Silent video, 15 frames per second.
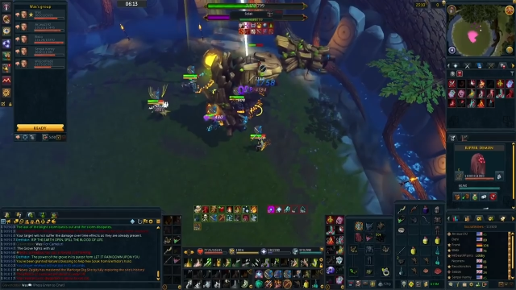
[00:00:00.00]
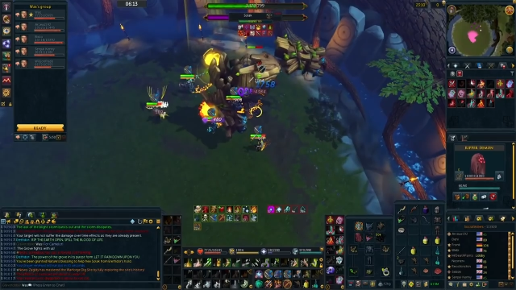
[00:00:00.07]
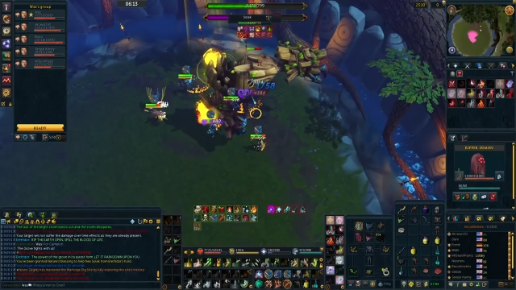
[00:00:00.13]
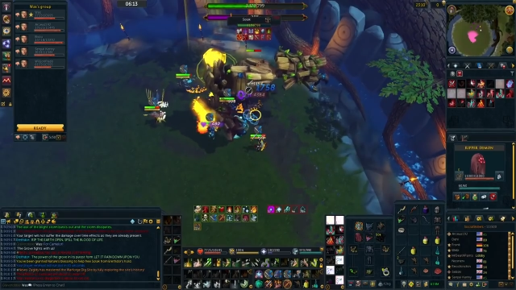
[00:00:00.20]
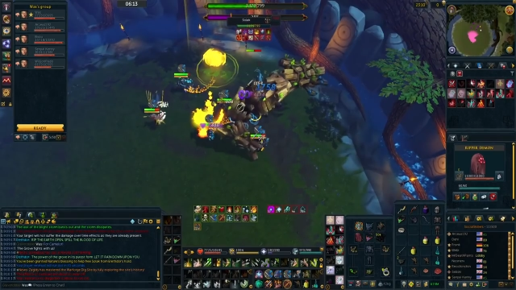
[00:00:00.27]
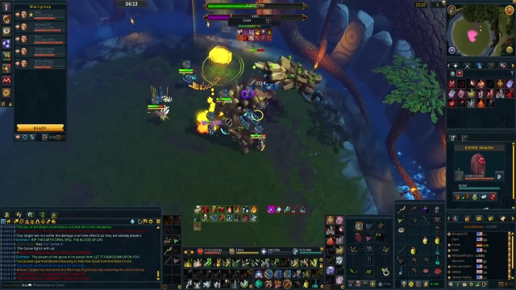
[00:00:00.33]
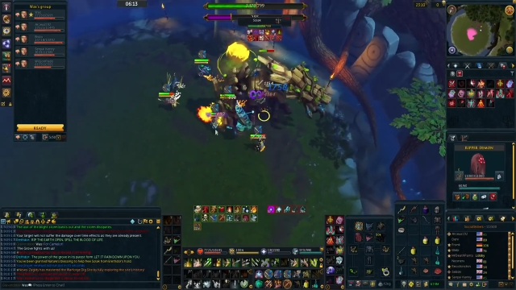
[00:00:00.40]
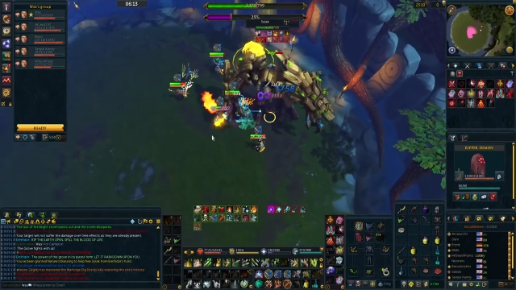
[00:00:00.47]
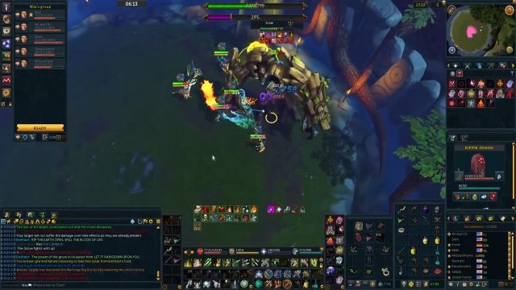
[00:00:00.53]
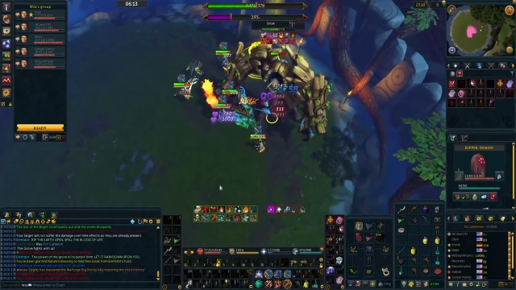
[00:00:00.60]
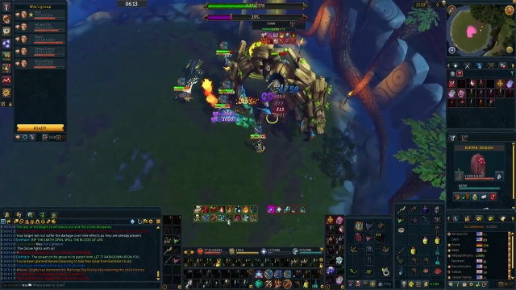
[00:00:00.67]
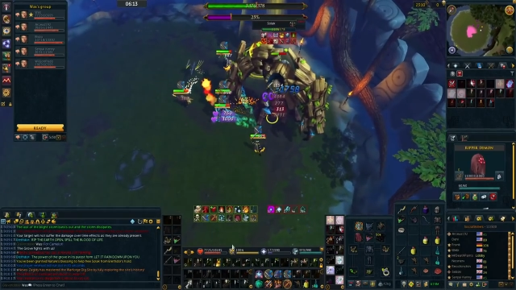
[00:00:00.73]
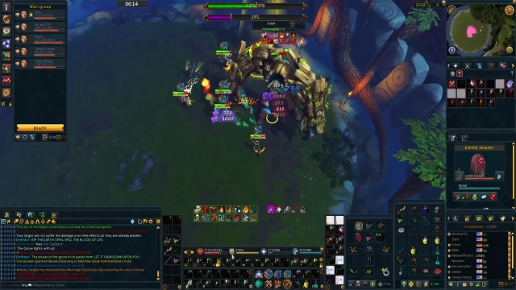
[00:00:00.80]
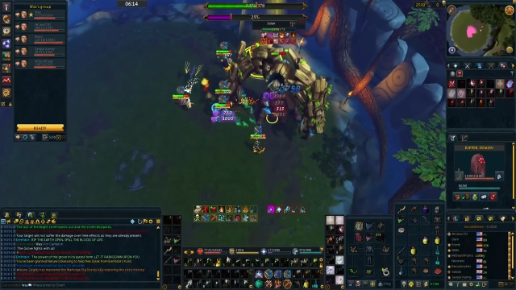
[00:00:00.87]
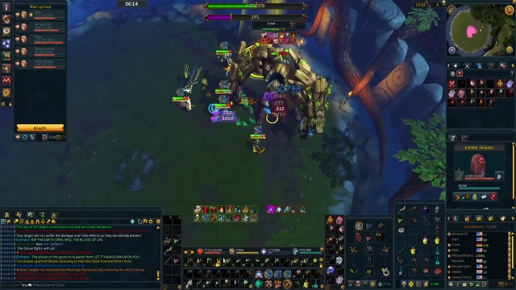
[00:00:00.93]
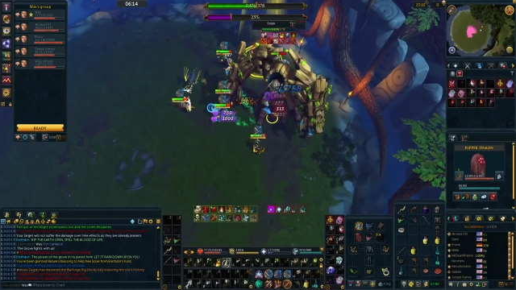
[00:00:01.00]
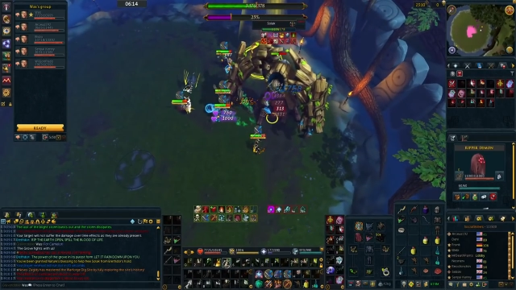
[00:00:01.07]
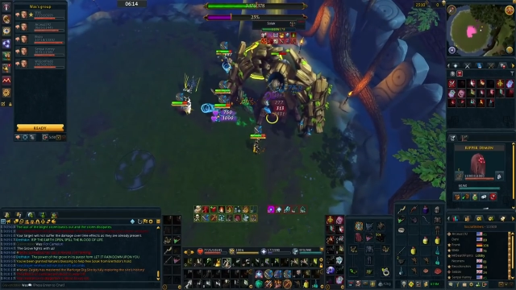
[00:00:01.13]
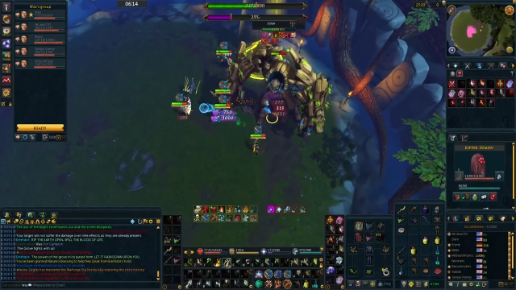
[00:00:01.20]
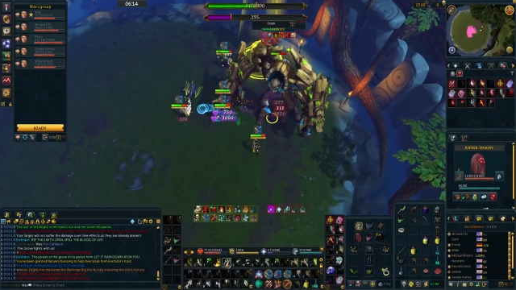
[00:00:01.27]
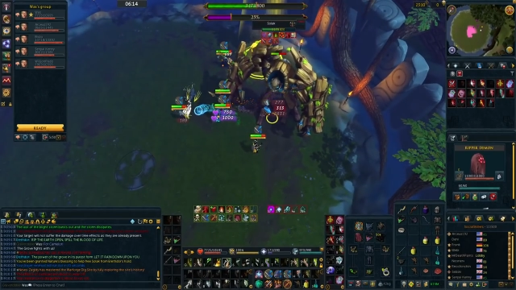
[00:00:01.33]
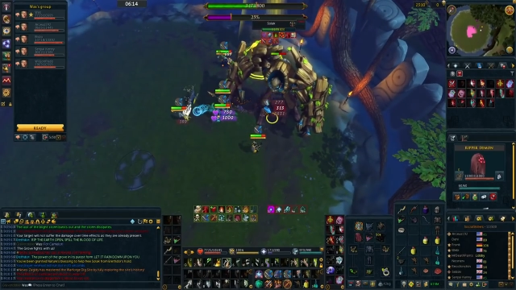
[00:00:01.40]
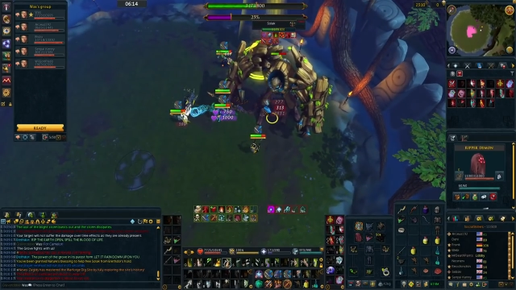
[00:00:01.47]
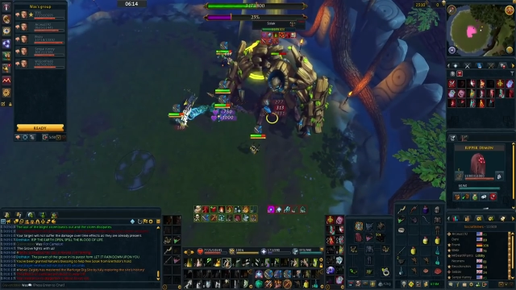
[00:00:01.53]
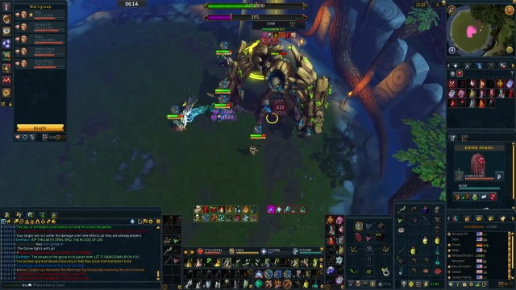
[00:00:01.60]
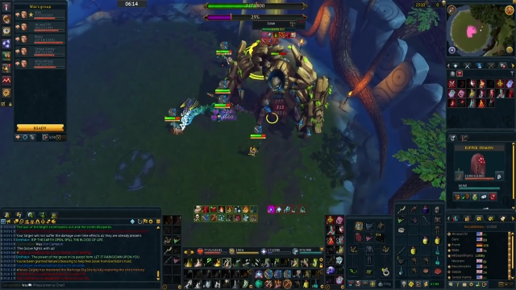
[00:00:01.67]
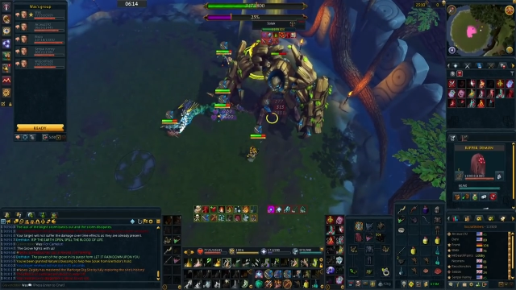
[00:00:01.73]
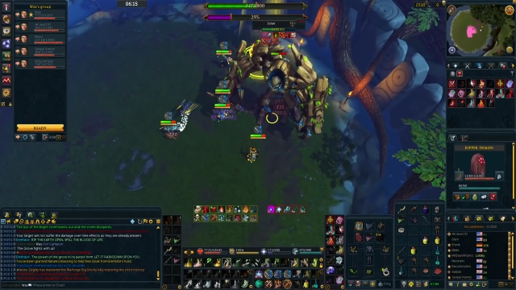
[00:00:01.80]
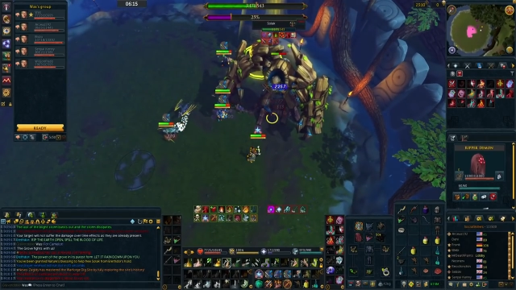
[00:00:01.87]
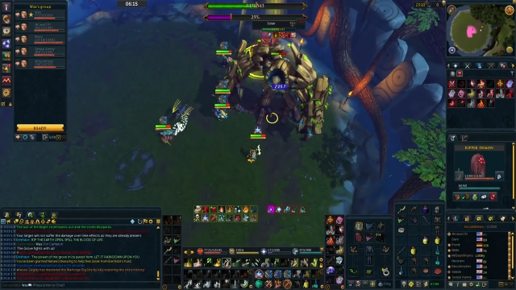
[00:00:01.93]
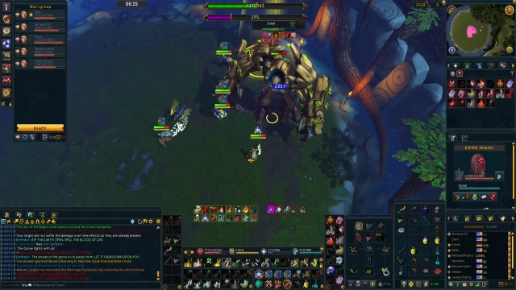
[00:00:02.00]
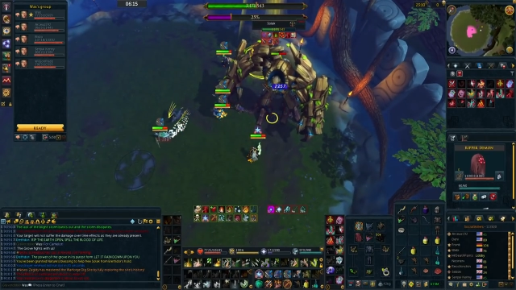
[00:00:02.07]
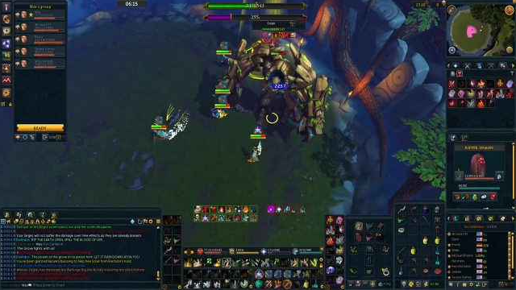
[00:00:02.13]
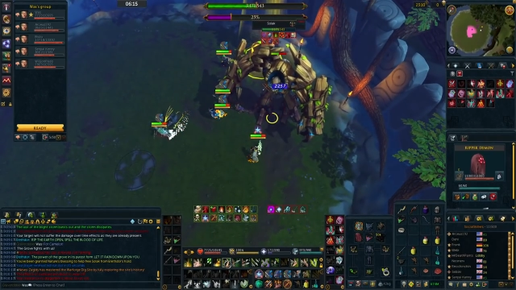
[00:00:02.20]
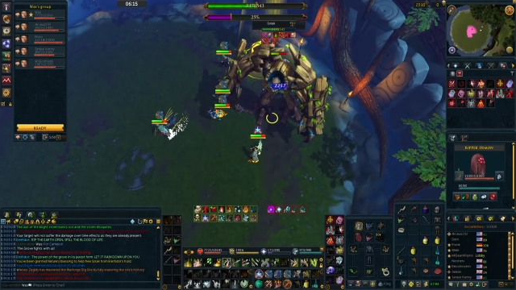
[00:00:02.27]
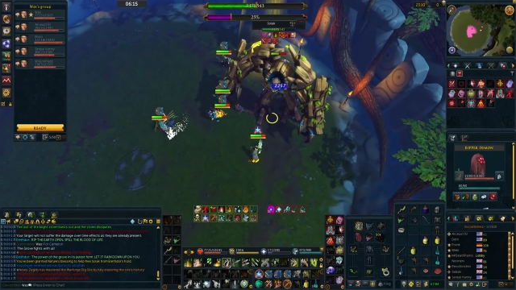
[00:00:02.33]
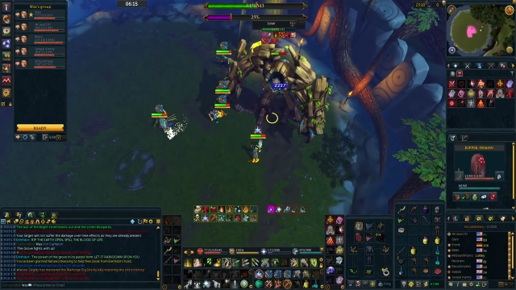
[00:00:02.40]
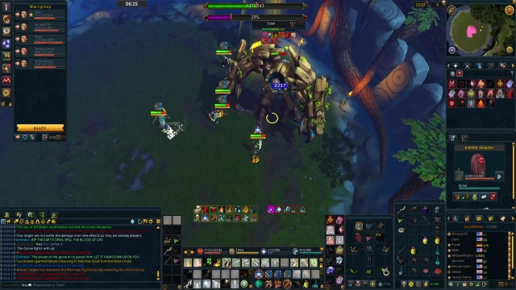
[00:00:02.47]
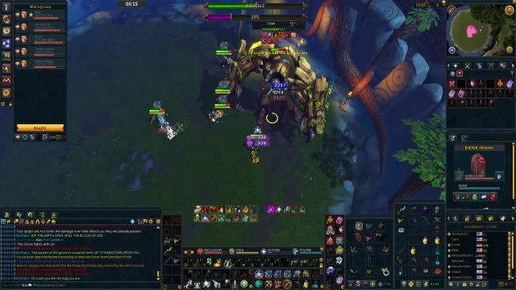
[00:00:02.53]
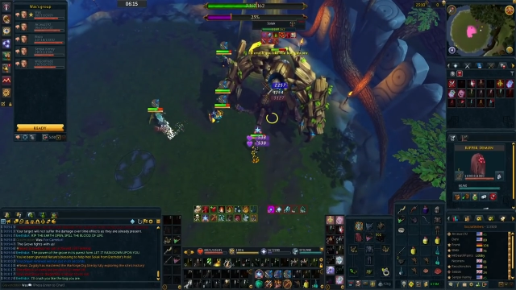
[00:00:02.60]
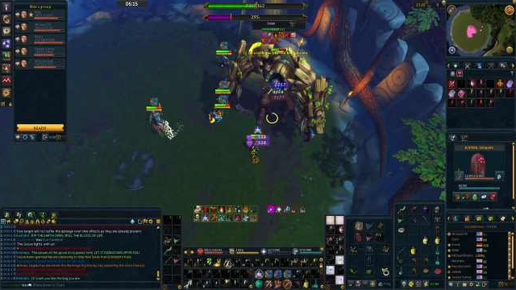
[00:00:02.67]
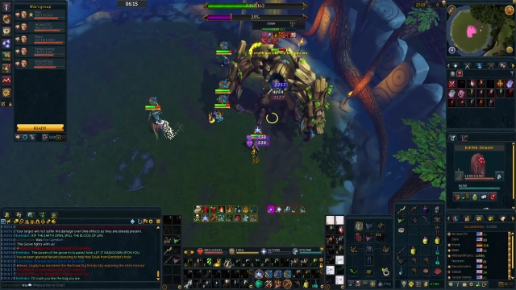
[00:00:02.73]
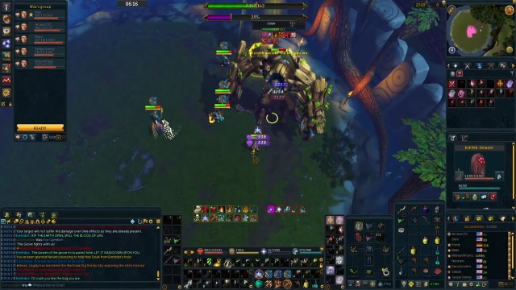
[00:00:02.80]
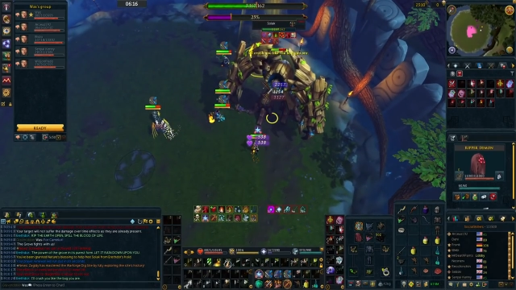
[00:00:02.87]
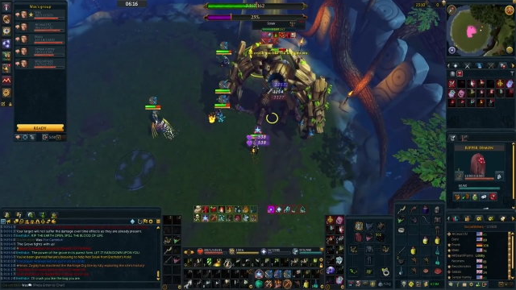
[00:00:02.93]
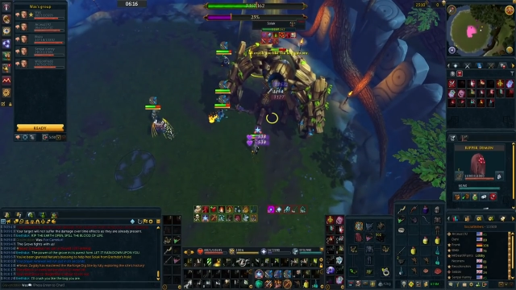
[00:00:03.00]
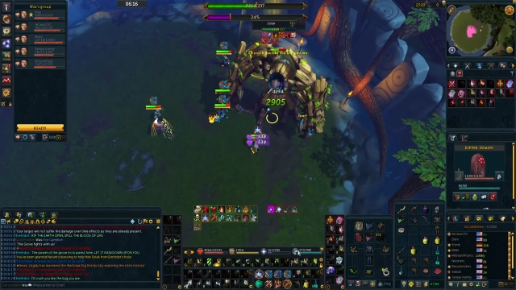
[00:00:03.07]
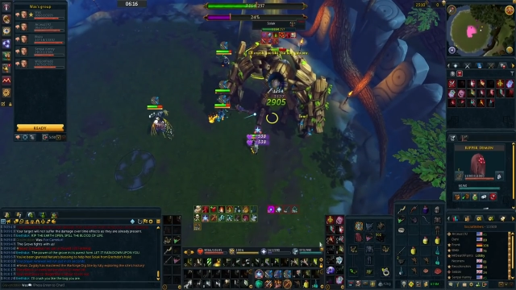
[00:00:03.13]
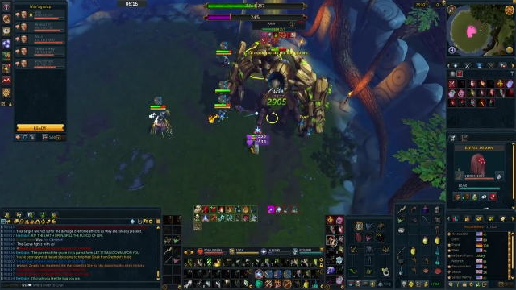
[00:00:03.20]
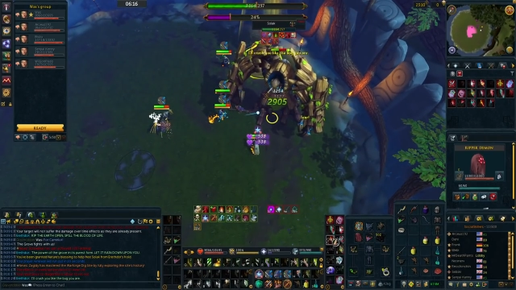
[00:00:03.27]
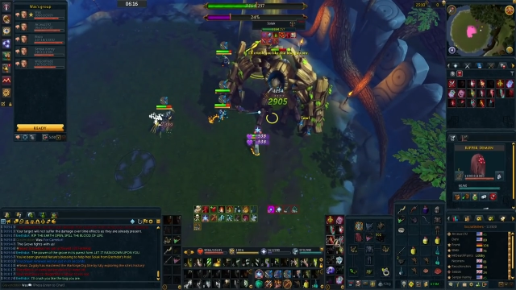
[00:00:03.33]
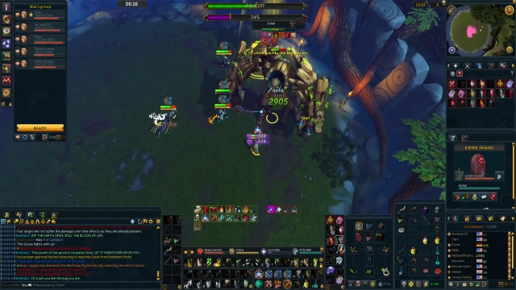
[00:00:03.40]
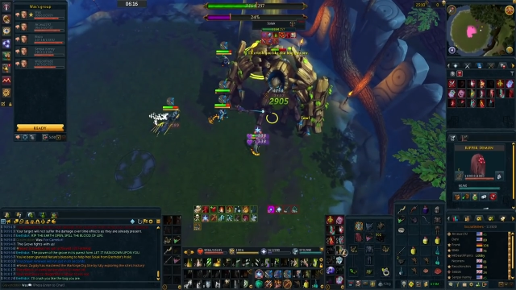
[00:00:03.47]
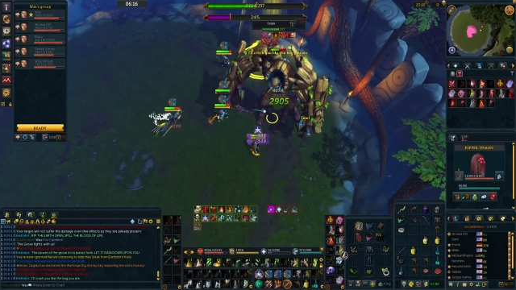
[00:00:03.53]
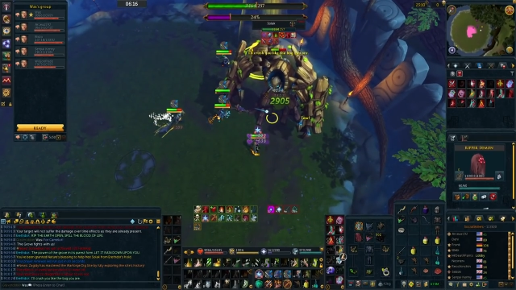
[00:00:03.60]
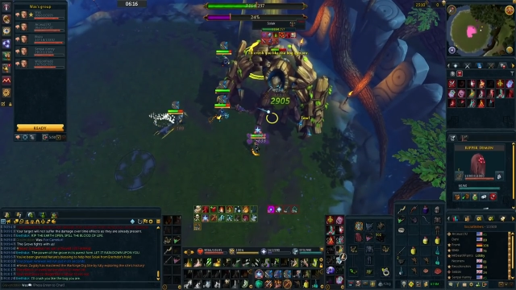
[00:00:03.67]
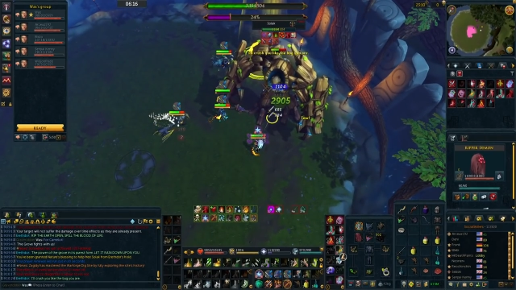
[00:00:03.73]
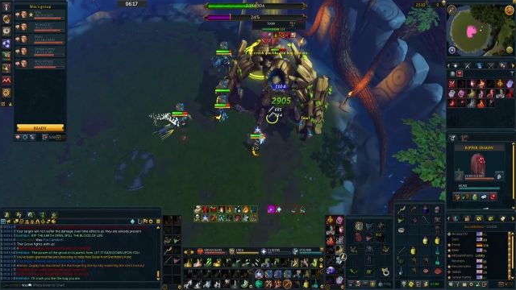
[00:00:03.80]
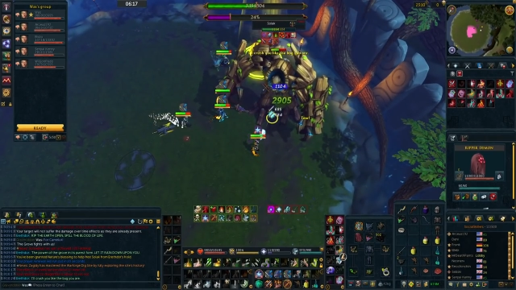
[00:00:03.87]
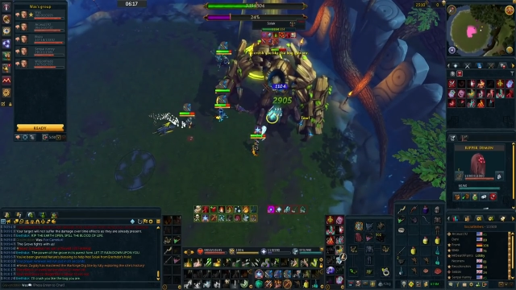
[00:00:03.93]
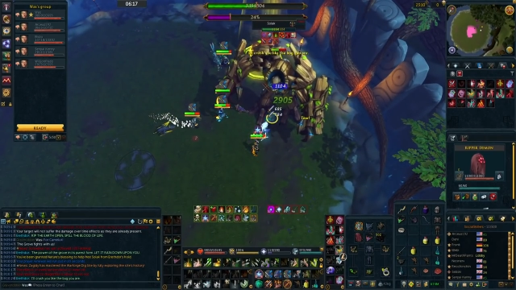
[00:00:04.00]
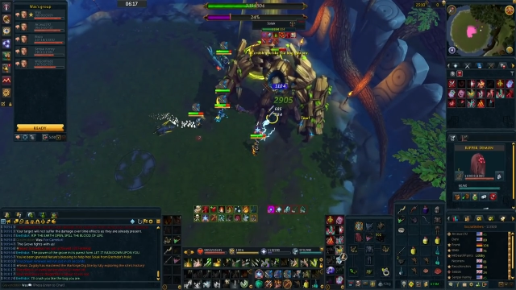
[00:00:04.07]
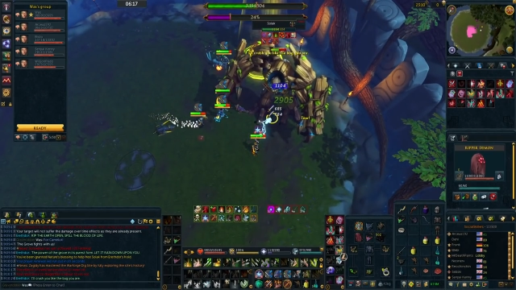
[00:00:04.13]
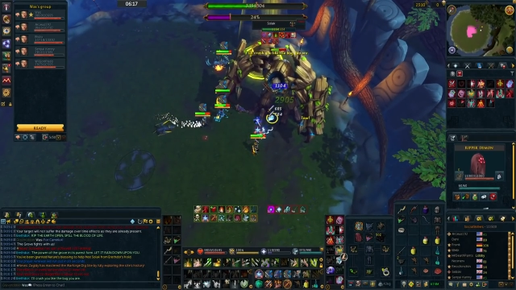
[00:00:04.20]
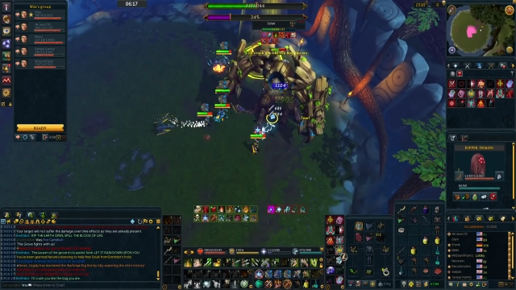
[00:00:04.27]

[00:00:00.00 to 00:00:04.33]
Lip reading: Nobody's mouth can be seen.